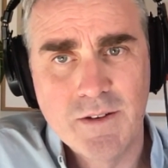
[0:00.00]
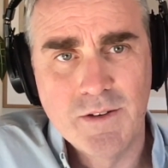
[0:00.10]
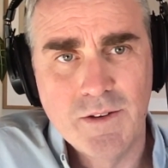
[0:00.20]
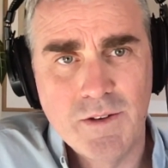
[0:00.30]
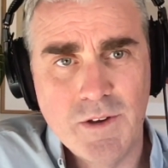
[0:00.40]

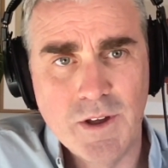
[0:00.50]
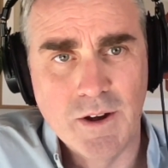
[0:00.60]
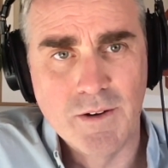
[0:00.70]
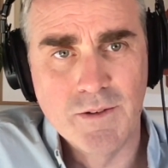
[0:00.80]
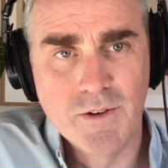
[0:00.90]
you,
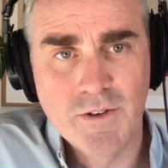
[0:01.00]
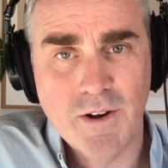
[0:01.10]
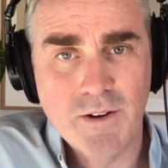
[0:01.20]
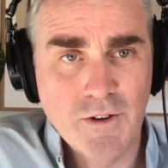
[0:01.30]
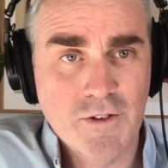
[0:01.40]
know you're
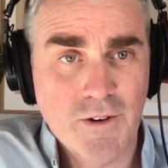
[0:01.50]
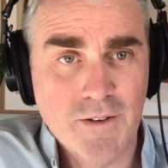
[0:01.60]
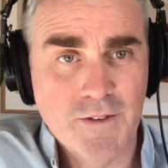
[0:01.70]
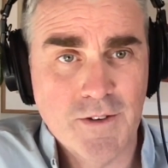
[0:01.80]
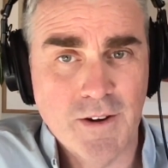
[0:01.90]
start you're sort
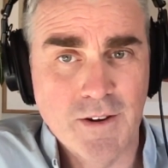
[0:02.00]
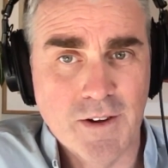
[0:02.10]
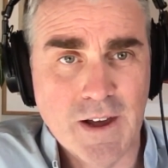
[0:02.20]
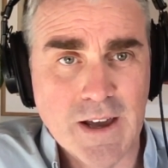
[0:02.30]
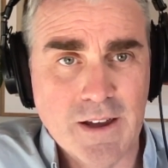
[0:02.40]
of starting to
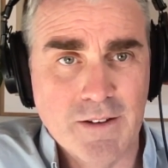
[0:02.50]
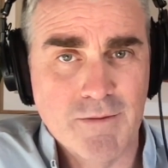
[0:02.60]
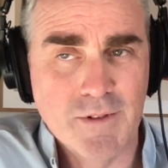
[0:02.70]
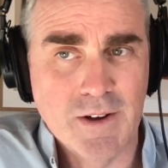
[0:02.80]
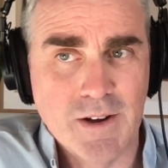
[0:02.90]
like
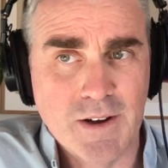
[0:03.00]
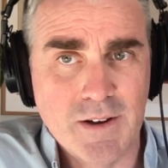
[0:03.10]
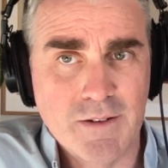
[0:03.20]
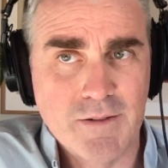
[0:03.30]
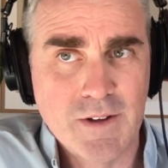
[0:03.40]
uh,